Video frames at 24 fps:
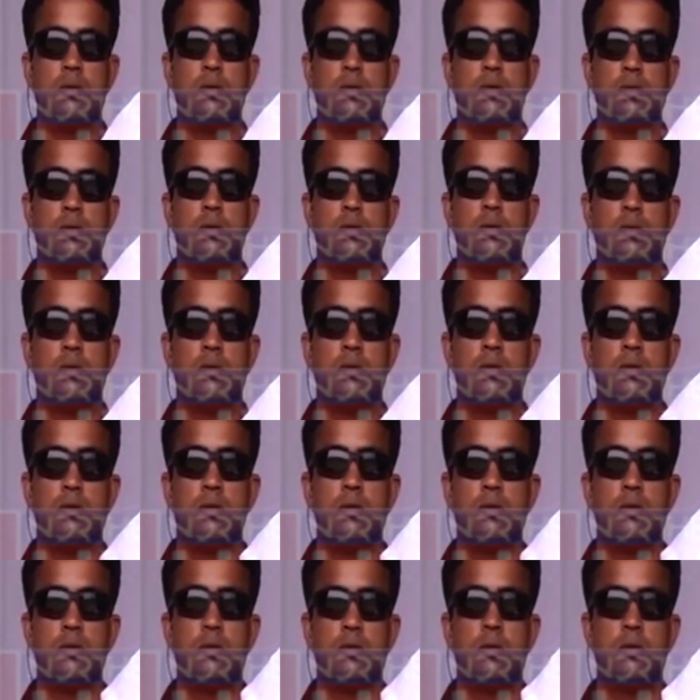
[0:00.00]

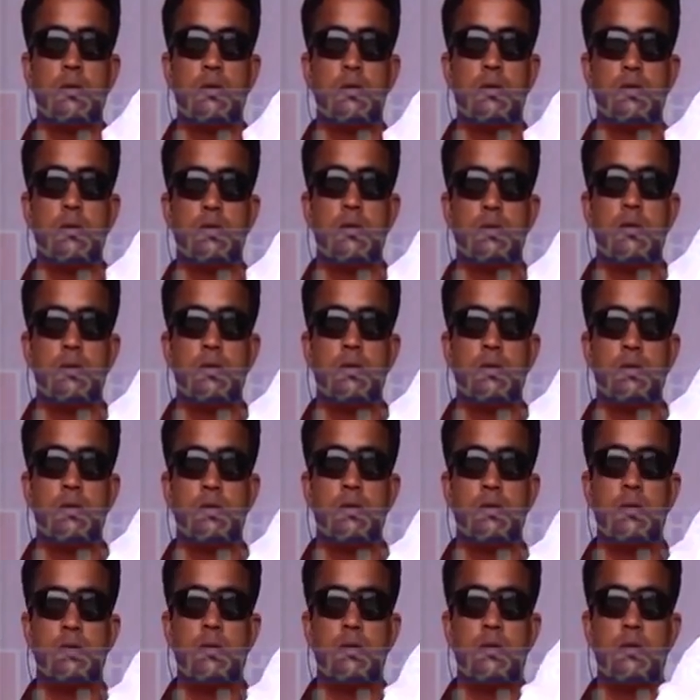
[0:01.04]

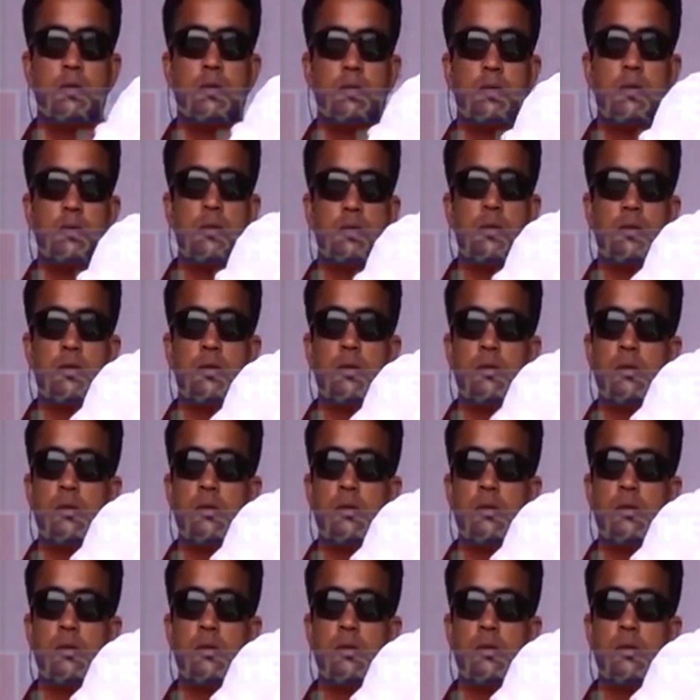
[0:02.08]
This person isn't speaking.